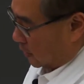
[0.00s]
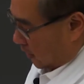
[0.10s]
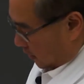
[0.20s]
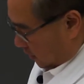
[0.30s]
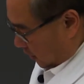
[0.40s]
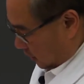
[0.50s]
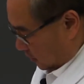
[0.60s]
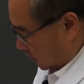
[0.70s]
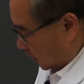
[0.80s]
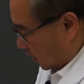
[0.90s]
Like
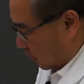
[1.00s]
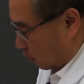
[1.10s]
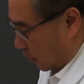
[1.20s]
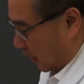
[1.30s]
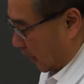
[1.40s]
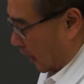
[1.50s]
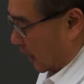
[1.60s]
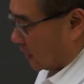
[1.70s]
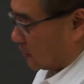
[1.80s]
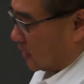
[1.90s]
this, when I
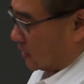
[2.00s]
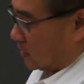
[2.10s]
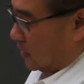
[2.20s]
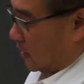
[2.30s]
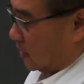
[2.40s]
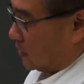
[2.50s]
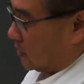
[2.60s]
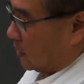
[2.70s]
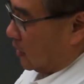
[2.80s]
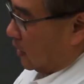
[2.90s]
access
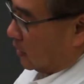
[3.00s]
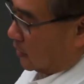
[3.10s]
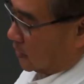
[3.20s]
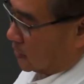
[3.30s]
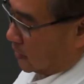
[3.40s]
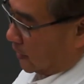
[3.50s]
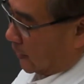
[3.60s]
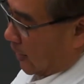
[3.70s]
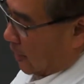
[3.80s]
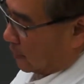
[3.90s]
this, this is a
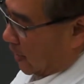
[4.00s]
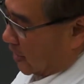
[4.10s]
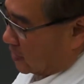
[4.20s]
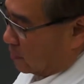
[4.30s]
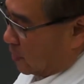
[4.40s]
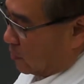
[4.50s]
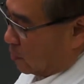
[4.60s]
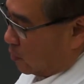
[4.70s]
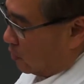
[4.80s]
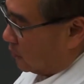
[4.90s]
cap that has to be
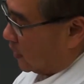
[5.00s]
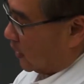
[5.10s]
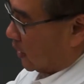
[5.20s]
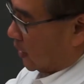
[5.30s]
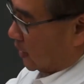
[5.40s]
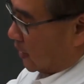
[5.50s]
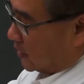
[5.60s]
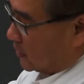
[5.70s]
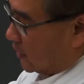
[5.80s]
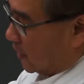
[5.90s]
removed.
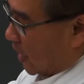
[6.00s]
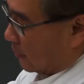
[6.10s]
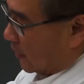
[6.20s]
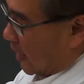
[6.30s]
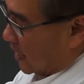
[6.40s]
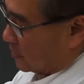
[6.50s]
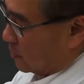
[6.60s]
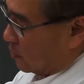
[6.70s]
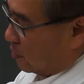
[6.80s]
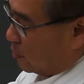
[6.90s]
This is the cap that has to
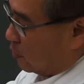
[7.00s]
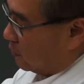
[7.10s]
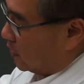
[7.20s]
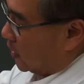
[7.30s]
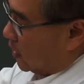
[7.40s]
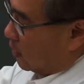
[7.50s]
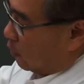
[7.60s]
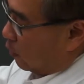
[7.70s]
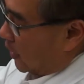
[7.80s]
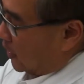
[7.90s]
be removed. When I